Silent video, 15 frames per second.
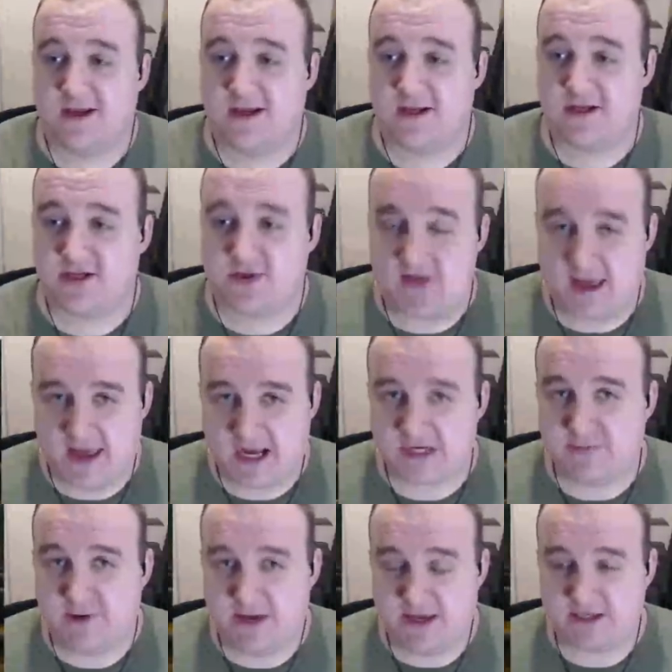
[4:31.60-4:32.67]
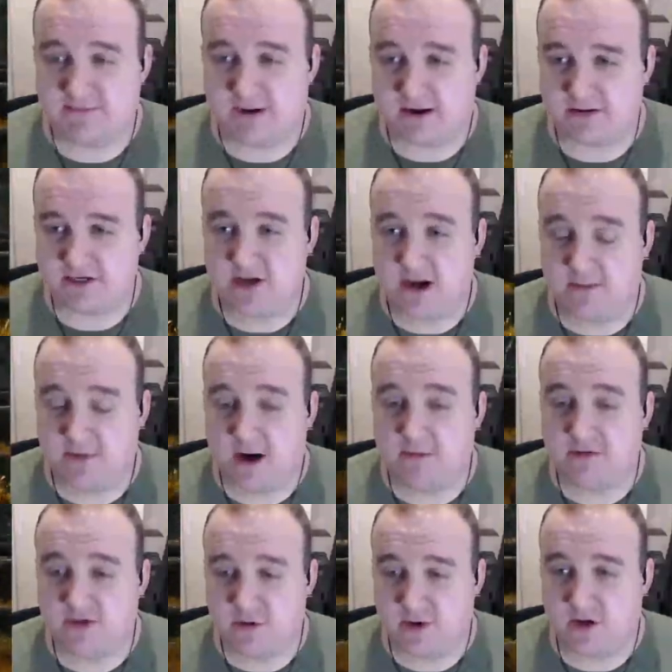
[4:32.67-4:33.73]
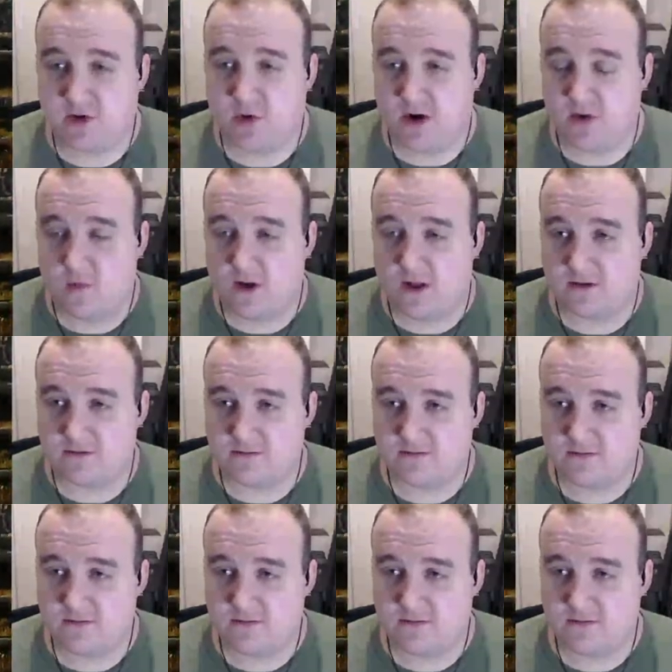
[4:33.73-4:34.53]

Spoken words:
So the XP is mounting up. I'm doing quite well.